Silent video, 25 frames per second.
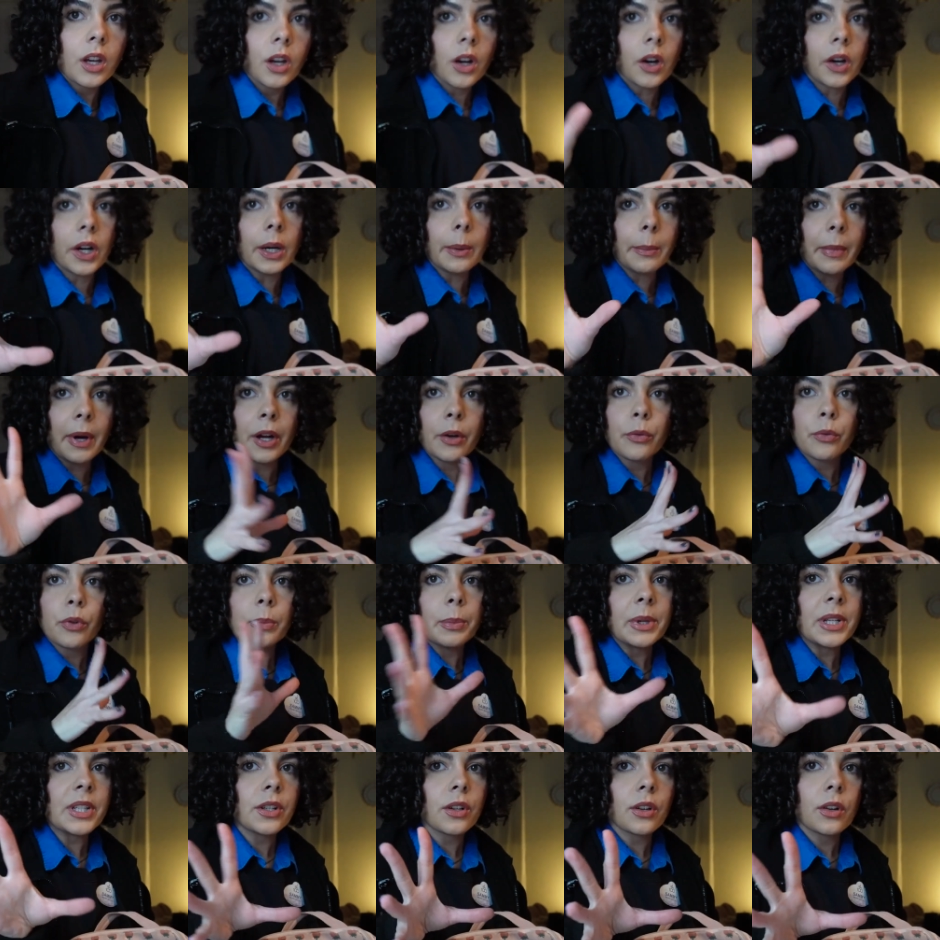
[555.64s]
Alright, my
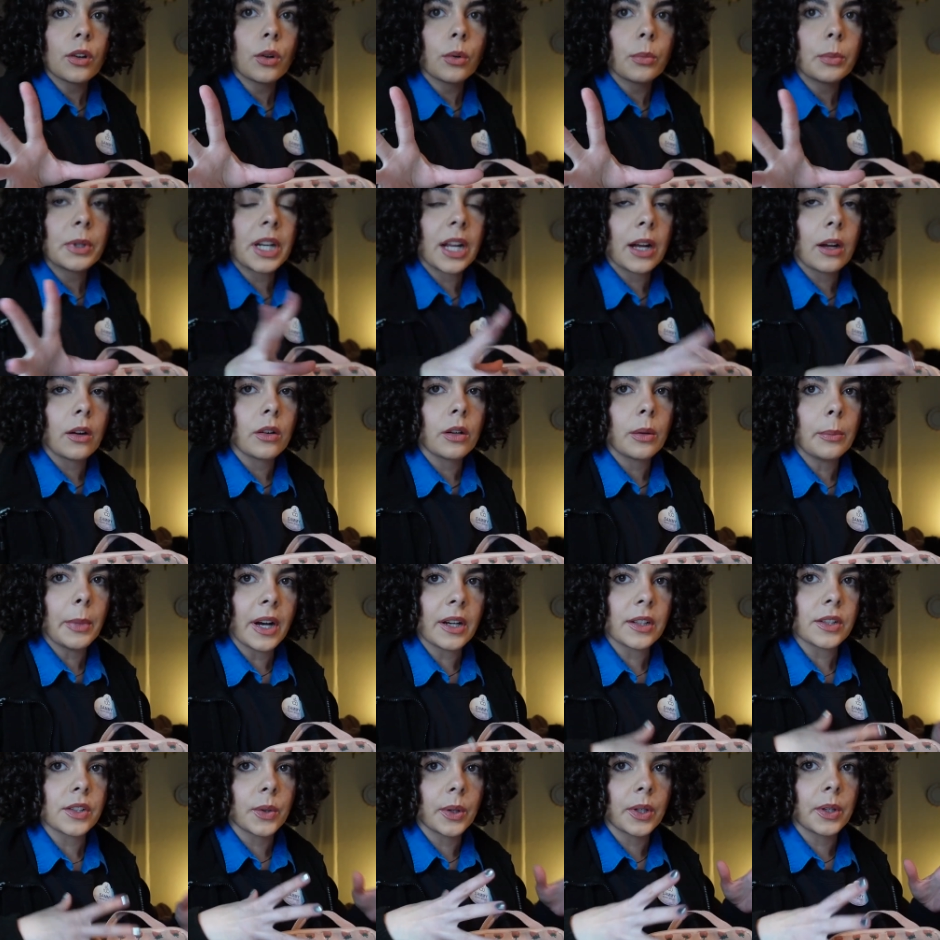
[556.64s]
roommates are home and out and
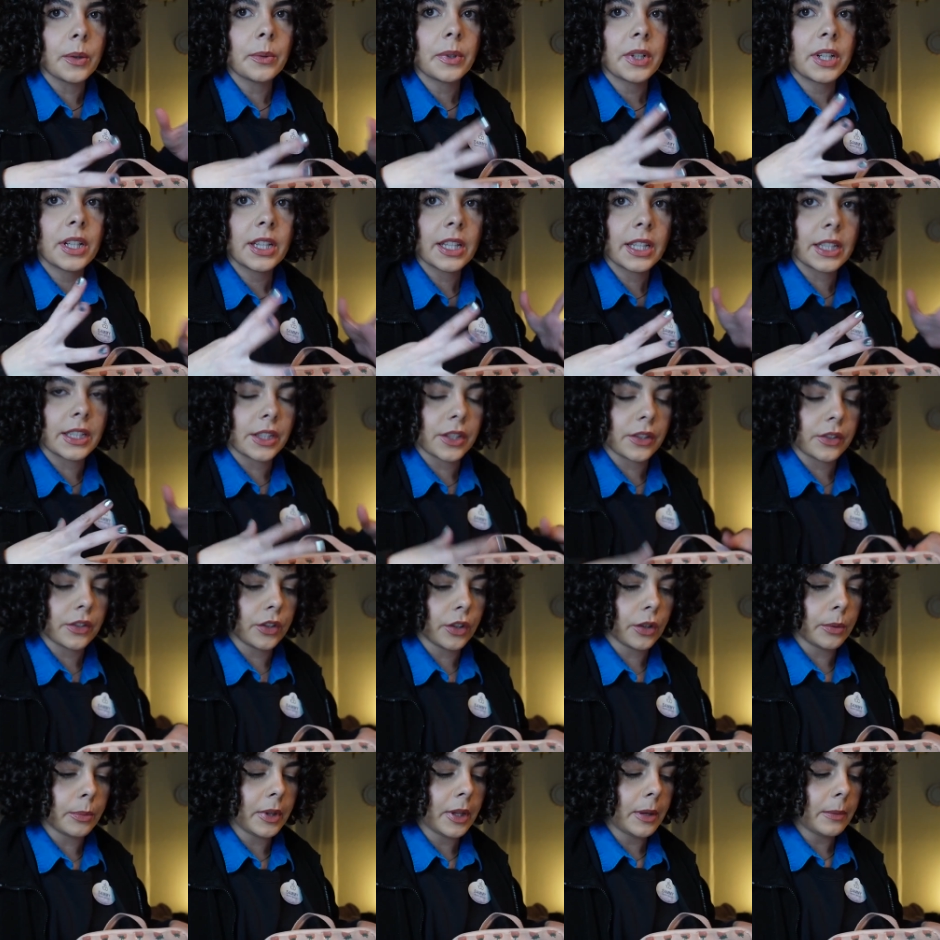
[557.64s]
about, so I don't want to like
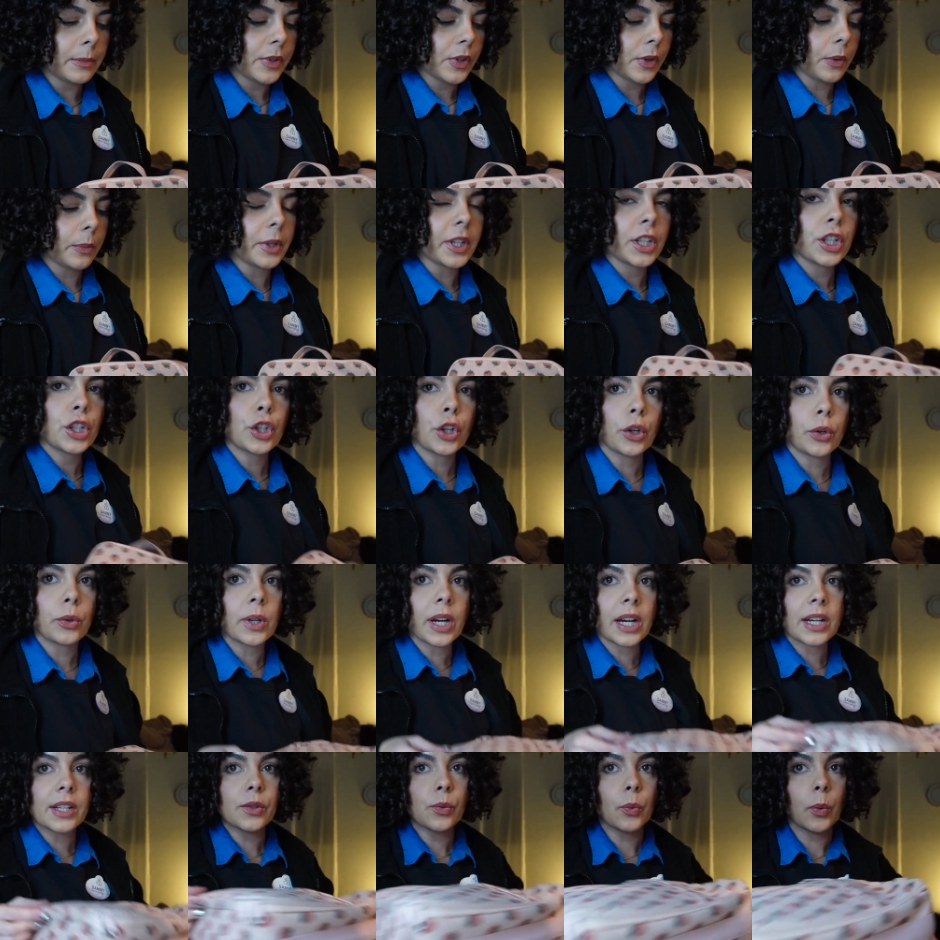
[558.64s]
disturb them, so I'm going to show you
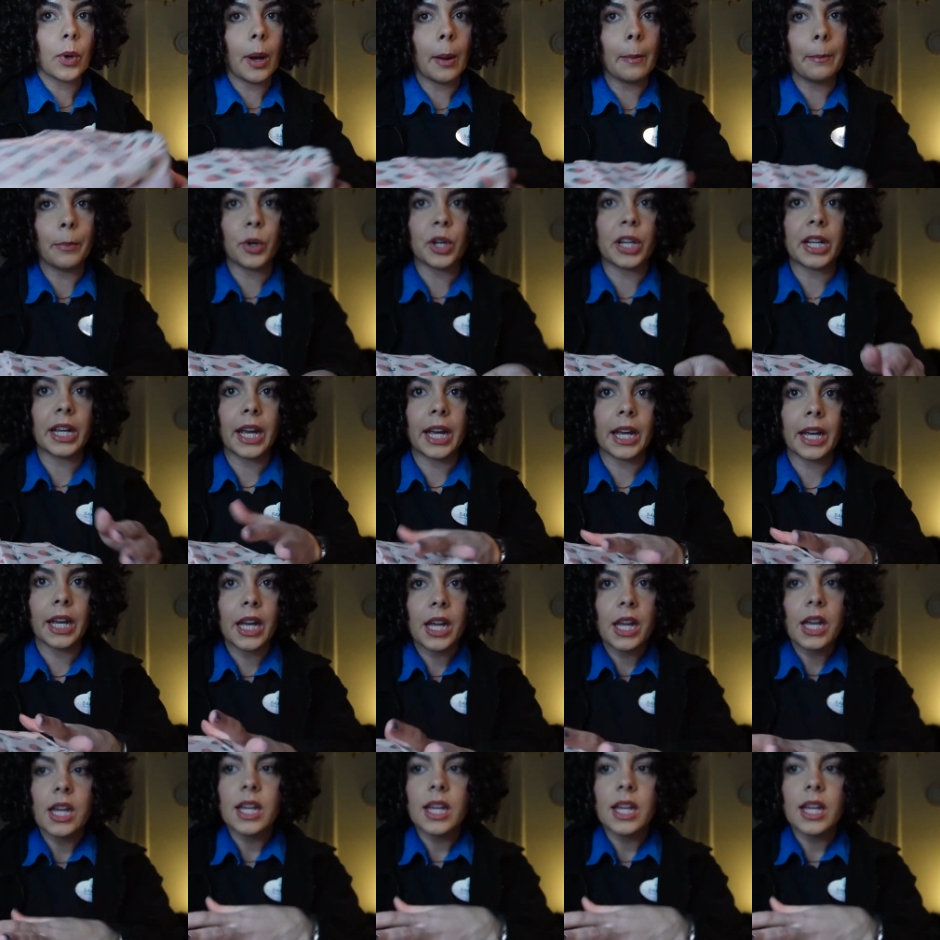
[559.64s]
guys what I'm bringing